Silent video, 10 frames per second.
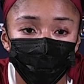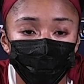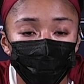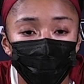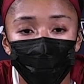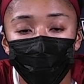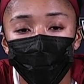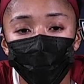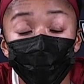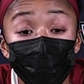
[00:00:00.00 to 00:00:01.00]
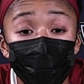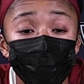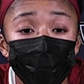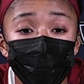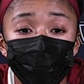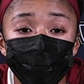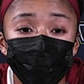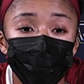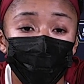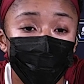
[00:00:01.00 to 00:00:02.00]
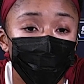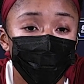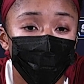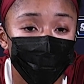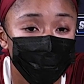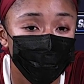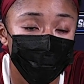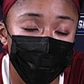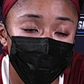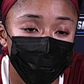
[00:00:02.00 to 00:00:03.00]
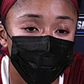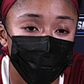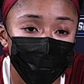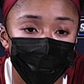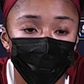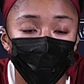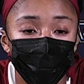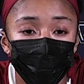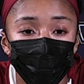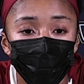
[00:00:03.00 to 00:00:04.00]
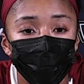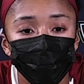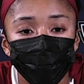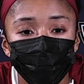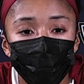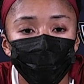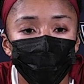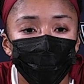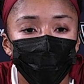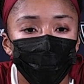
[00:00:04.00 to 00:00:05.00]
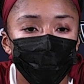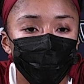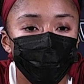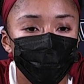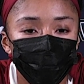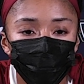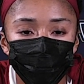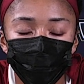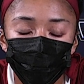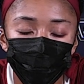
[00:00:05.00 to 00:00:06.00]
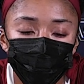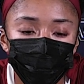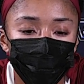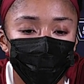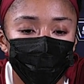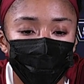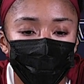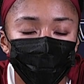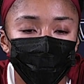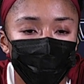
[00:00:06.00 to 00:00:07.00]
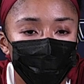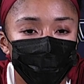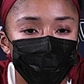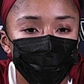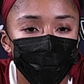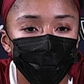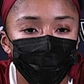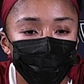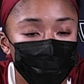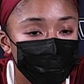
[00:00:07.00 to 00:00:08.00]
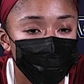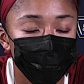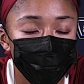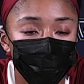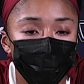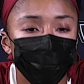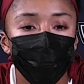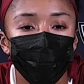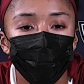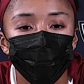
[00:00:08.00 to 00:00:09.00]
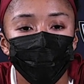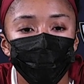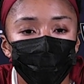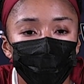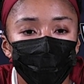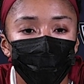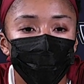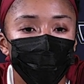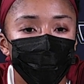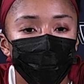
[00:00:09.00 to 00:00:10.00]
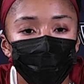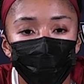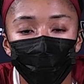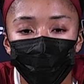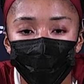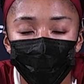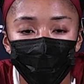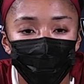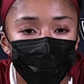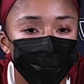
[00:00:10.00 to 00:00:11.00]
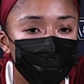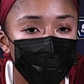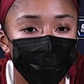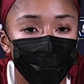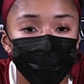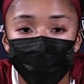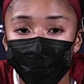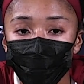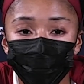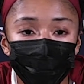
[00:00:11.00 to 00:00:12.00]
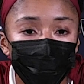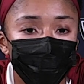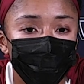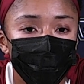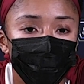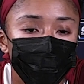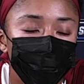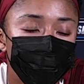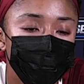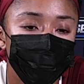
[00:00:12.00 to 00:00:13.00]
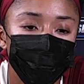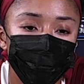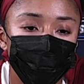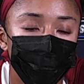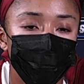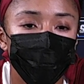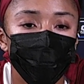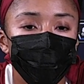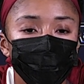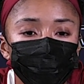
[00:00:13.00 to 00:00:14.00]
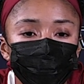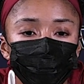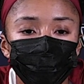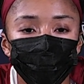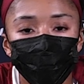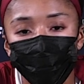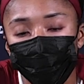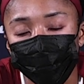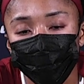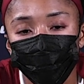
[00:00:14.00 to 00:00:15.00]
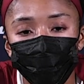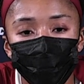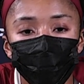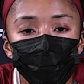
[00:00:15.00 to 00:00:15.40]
You know, I always played for home, so I came back to home, and that's what I'm most used to. So I feel like that was the best choice in my life, was to come back home and play in front of all my friends and family. You know, it's close to home. So.